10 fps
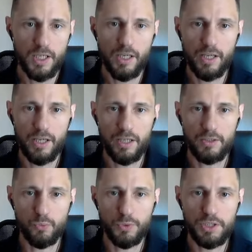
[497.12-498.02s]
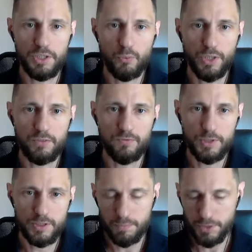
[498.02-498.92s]
and we wait
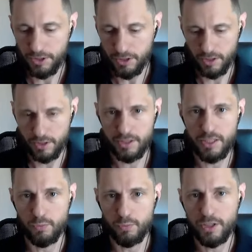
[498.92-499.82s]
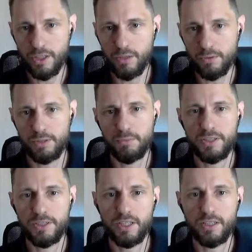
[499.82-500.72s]
for speech. It says 1000
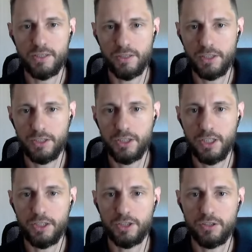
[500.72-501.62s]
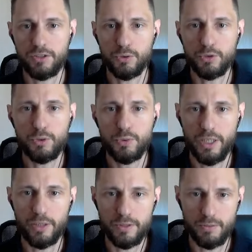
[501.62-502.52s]
milliseconds. Let's change it to
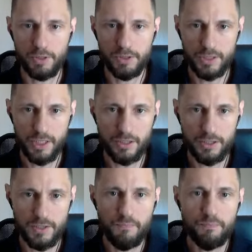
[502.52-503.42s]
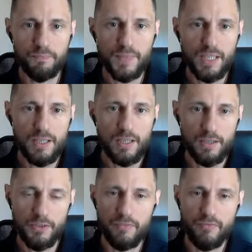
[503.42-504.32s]
2000 milliseconds.
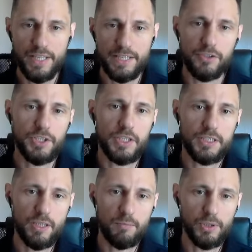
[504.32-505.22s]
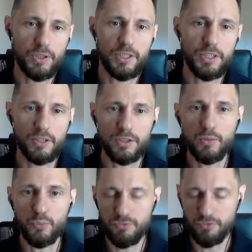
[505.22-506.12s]
Then in the example here
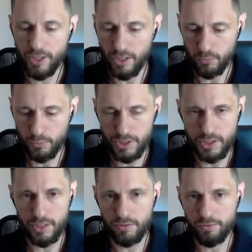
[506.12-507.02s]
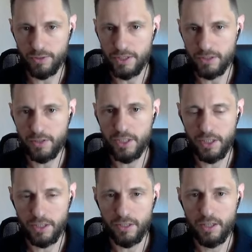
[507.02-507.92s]
that we've got, we say the phrase
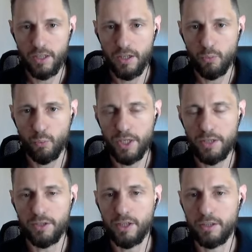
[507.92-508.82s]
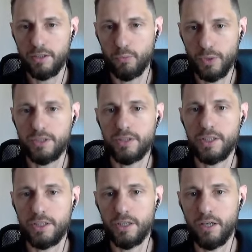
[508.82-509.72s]
greeting with
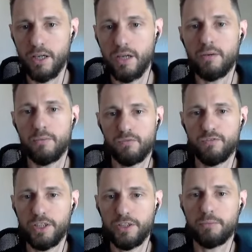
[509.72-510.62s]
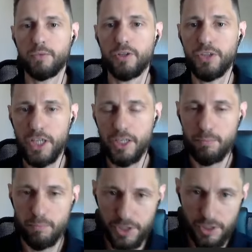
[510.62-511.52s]
the variable
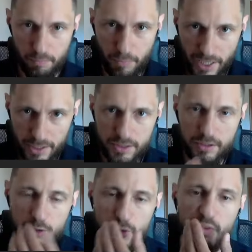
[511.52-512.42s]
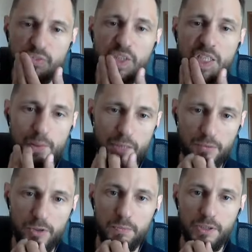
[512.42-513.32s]
name being passed to the phrase
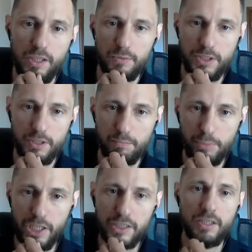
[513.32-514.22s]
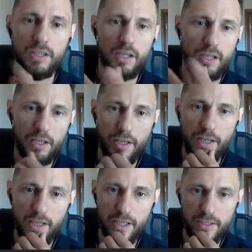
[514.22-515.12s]
map to pronounce it. But
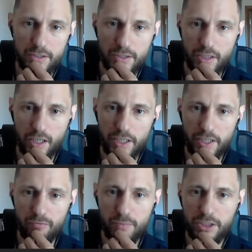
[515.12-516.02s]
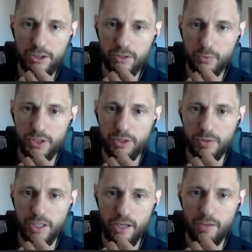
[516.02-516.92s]
as I have mentioned, we don't
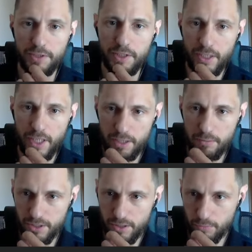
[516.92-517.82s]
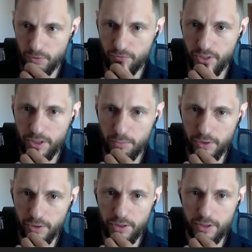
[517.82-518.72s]
have a name as input
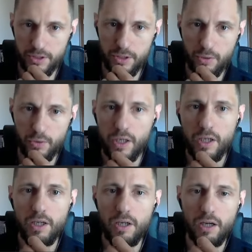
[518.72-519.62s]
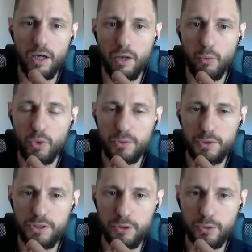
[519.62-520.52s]
variable here. So what
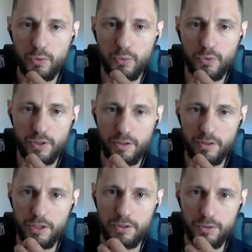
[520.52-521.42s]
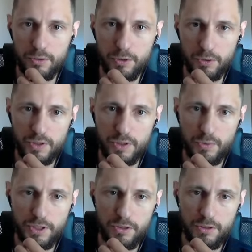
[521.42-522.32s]
we do need to do is
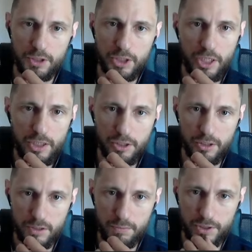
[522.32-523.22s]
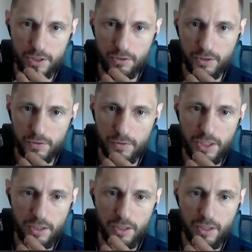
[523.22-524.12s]
we need to change this particular
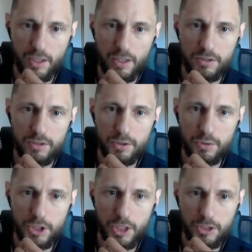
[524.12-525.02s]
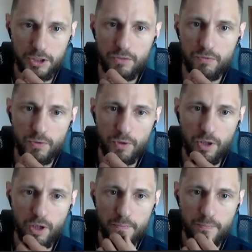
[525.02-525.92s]
greeting to change it
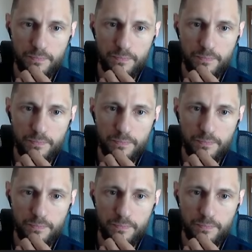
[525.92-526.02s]
from,